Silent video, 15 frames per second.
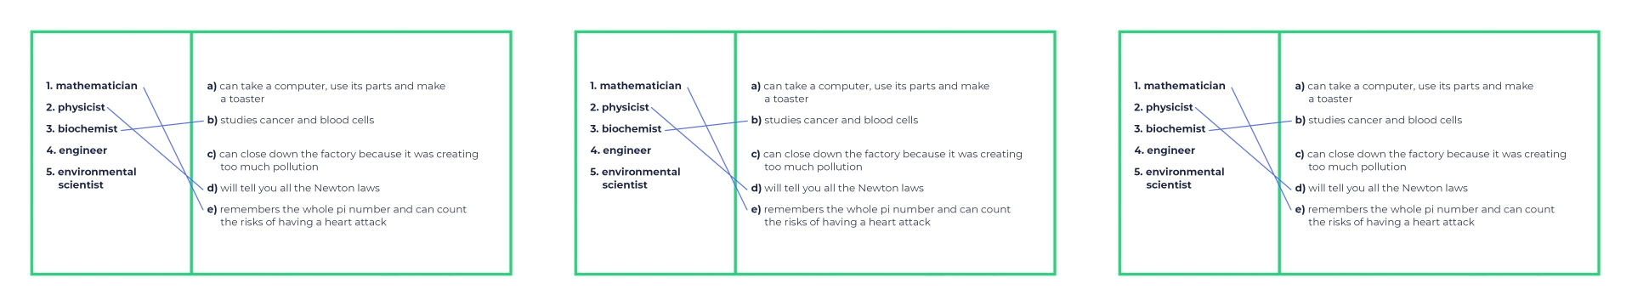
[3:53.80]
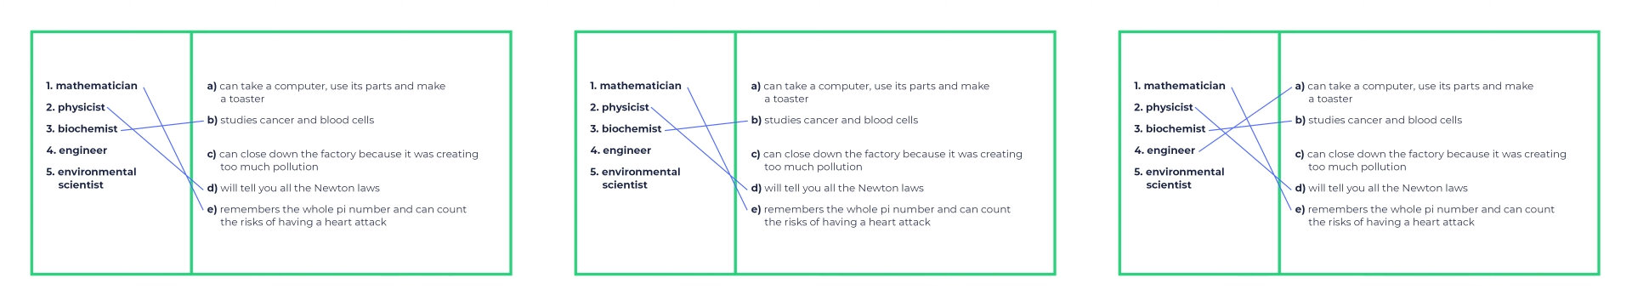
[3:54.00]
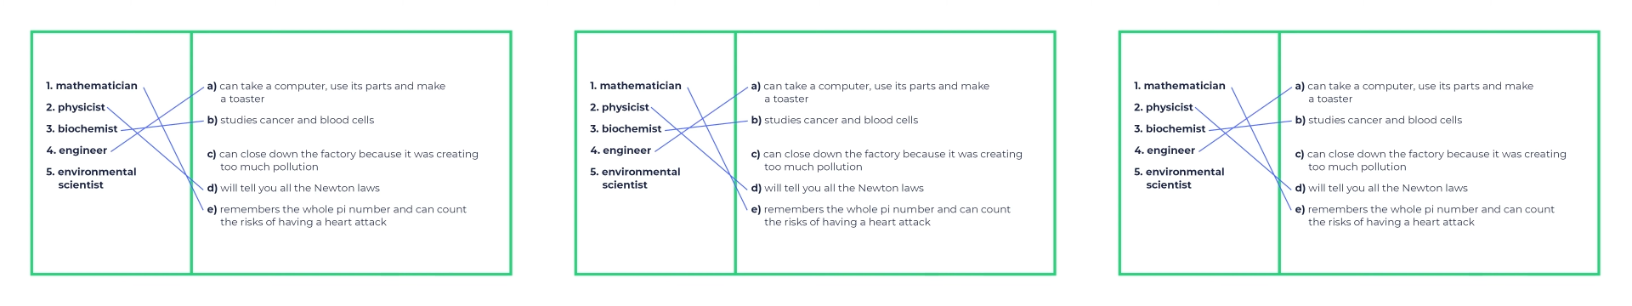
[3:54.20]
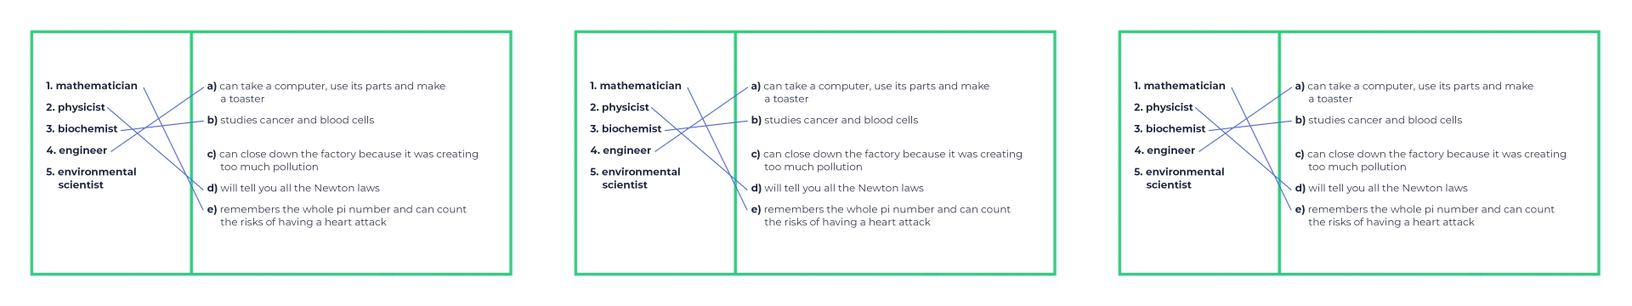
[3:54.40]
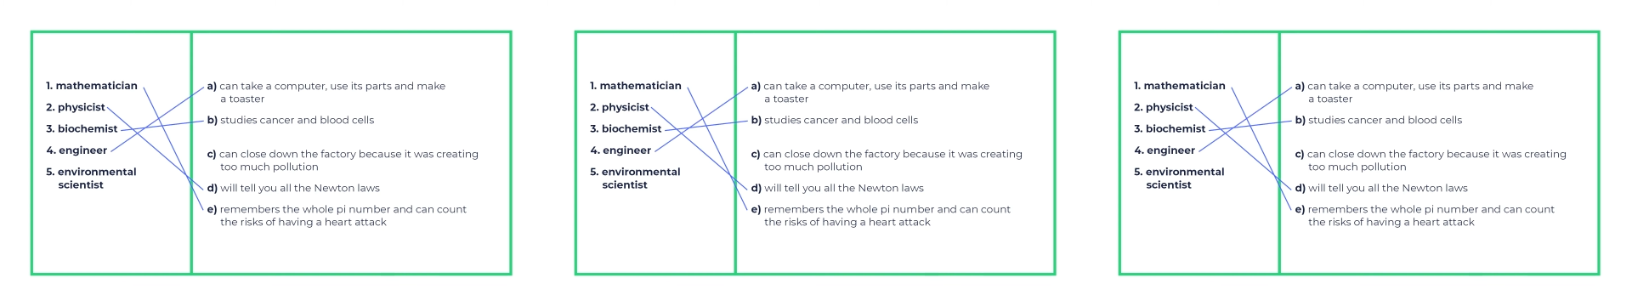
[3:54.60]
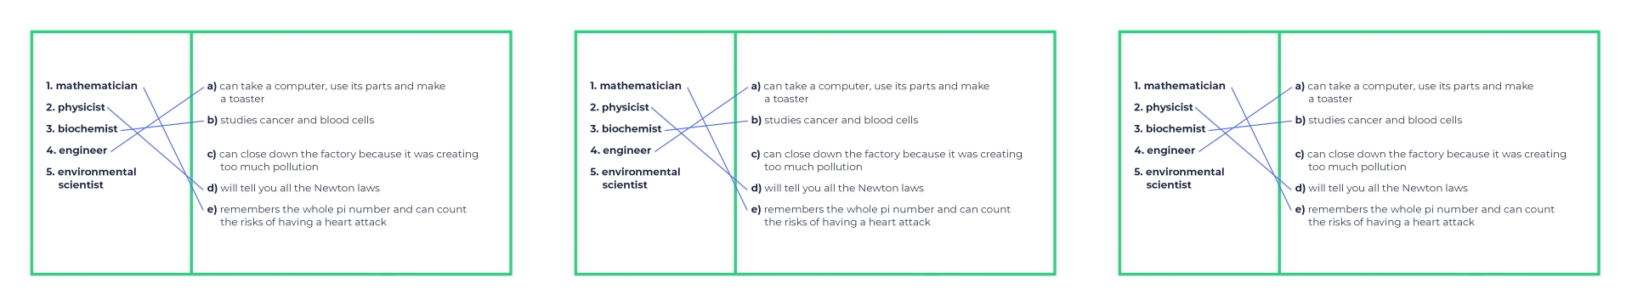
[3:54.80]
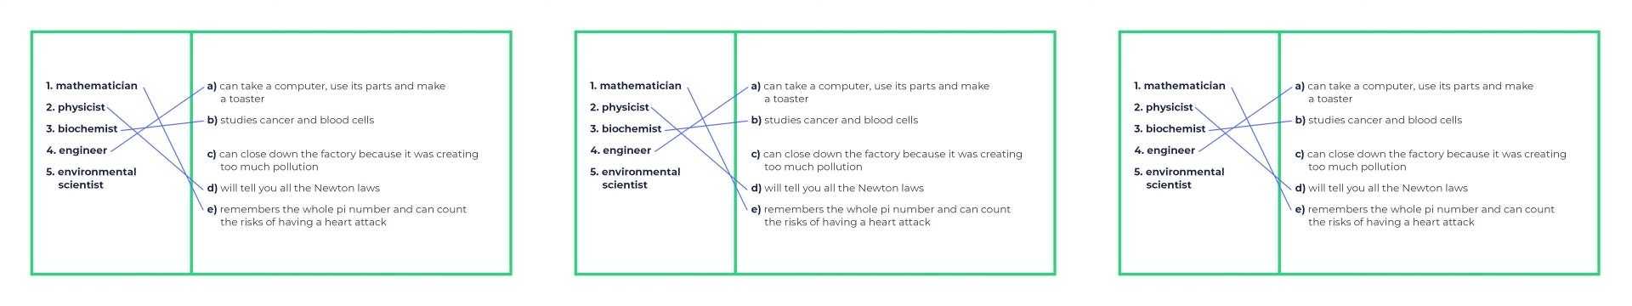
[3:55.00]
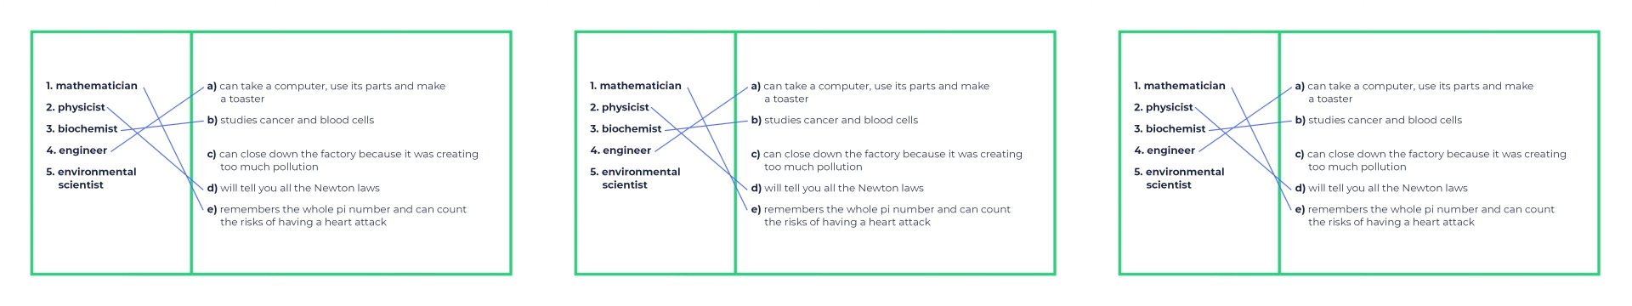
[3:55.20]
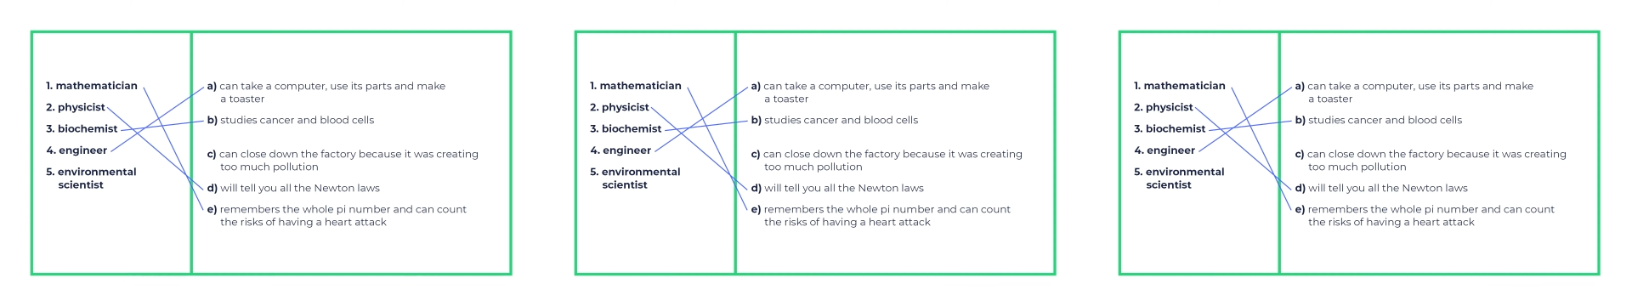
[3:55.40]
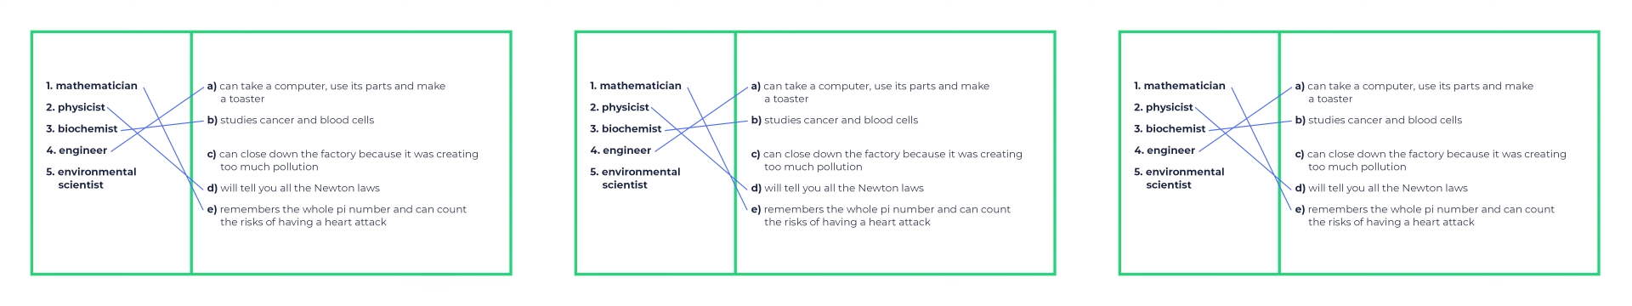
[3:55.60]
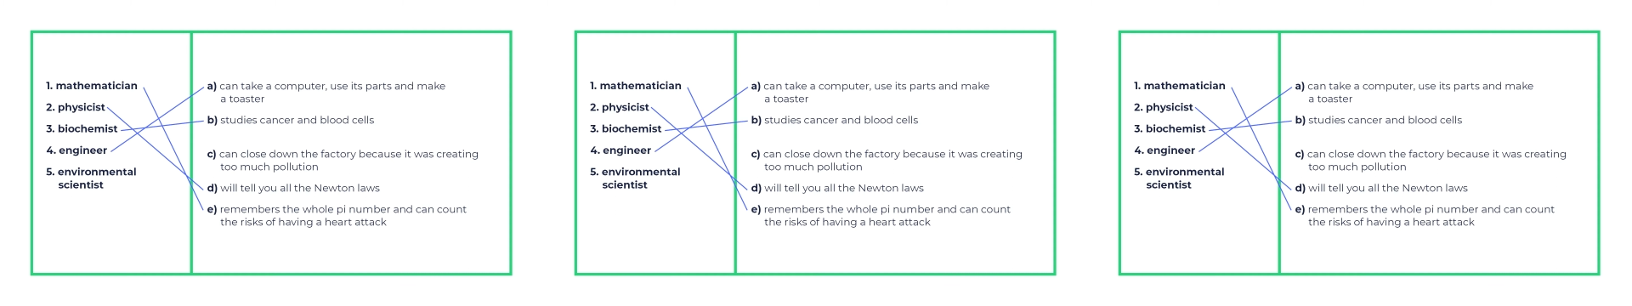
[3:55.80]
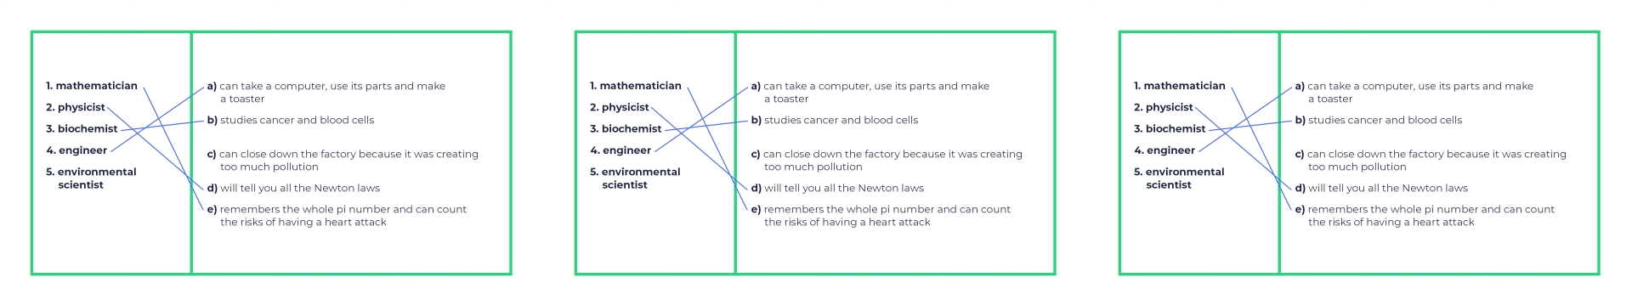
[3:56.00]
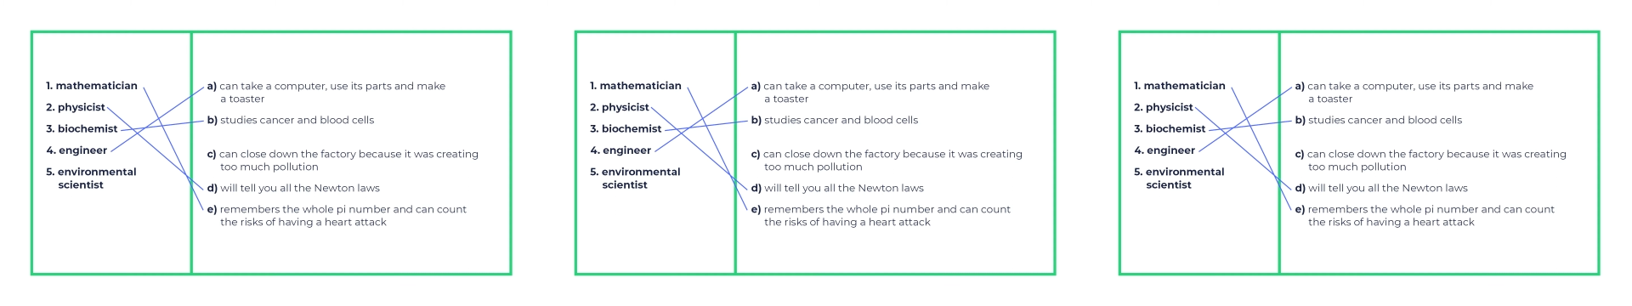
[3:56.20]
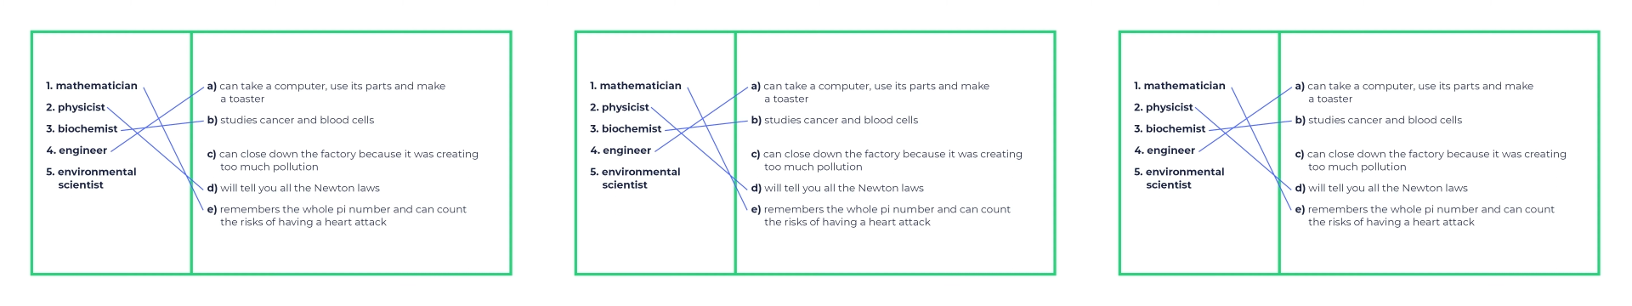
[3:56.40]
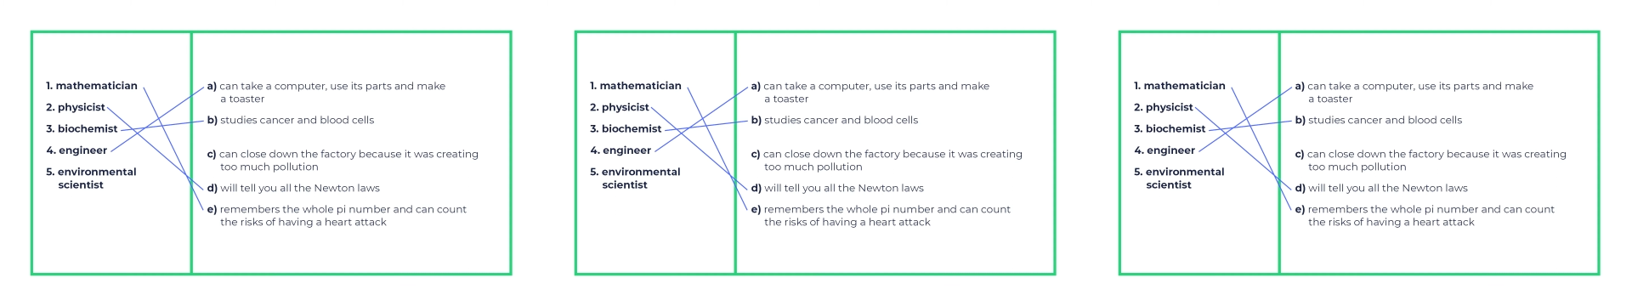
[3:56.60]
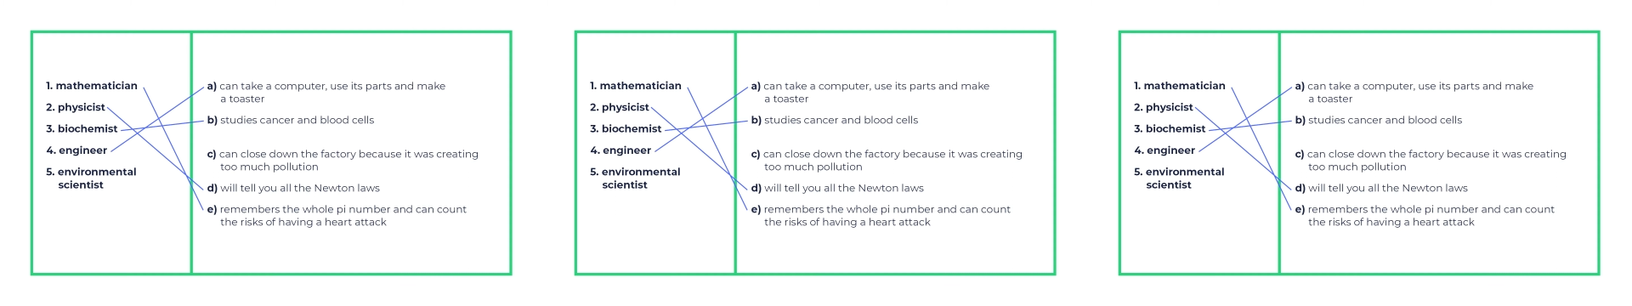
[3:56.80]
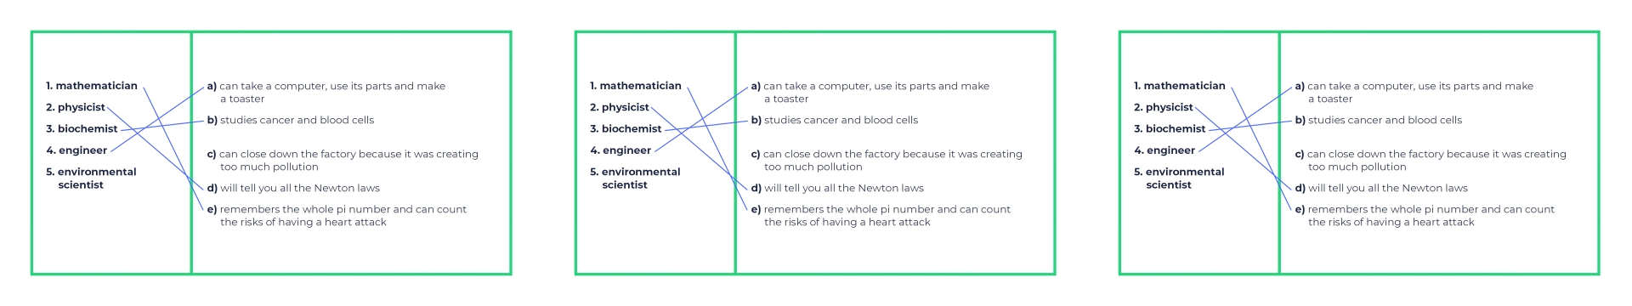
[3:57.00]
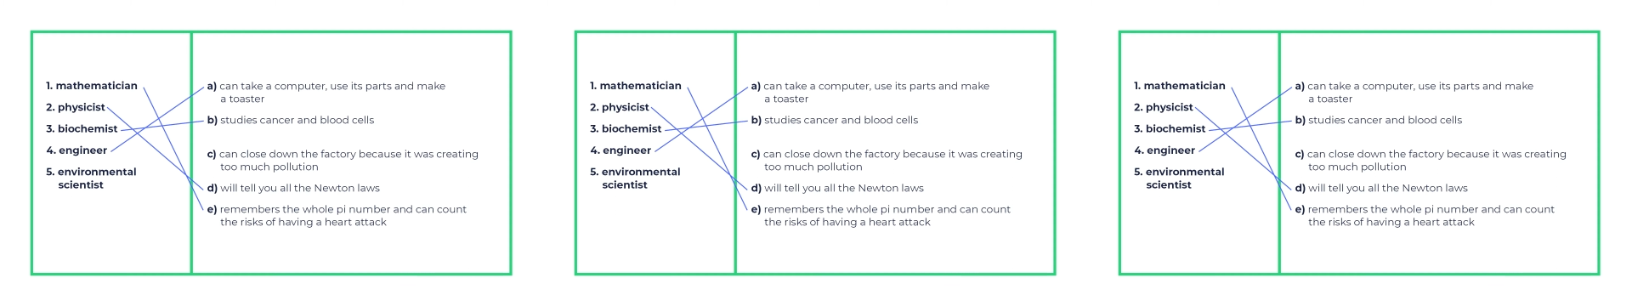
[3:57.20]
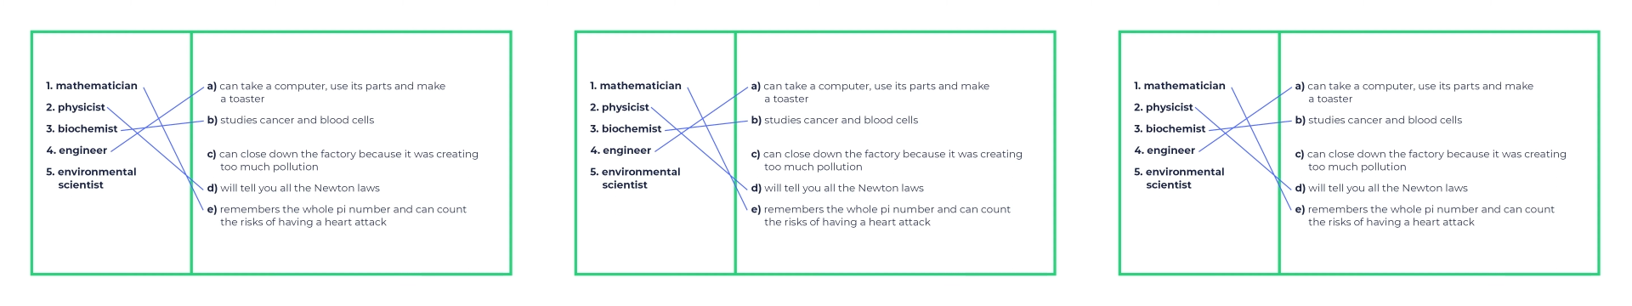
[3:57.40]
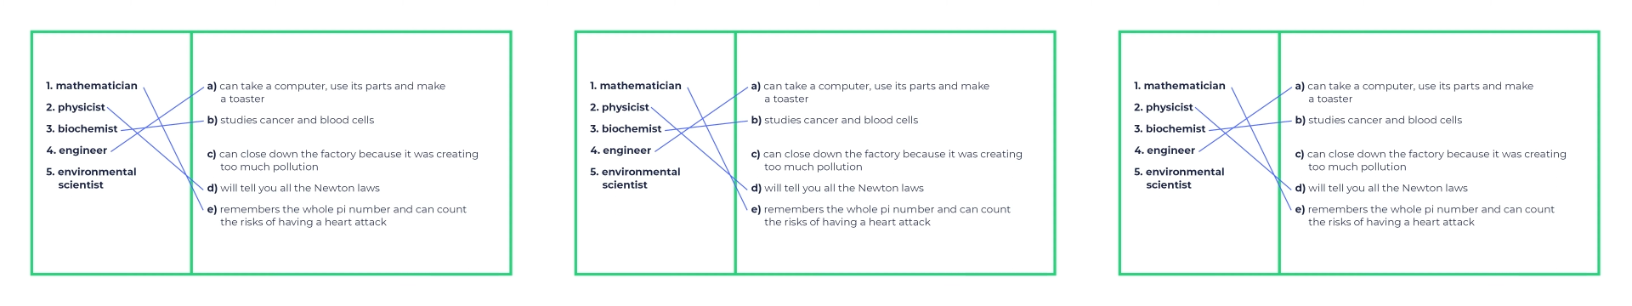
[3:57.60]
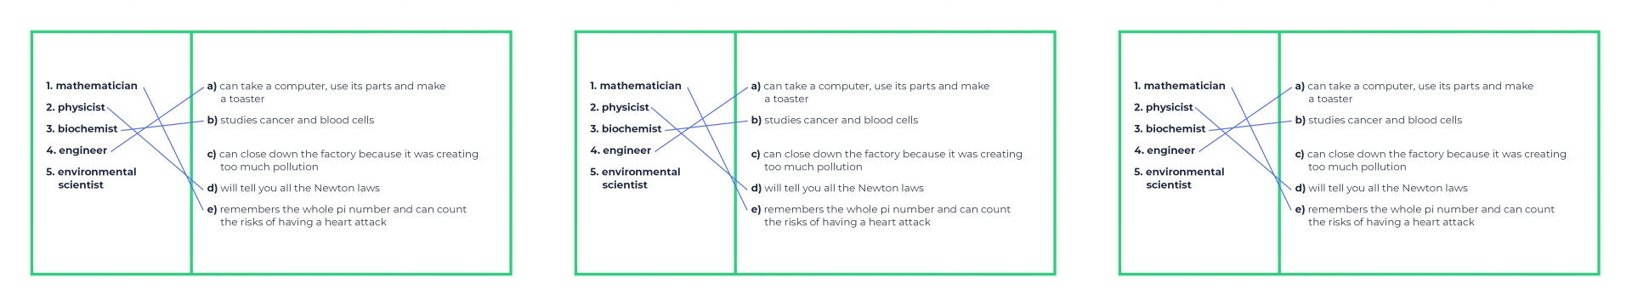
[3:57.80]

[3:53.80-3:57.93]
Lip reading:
No face is visible, so there are no lips to read.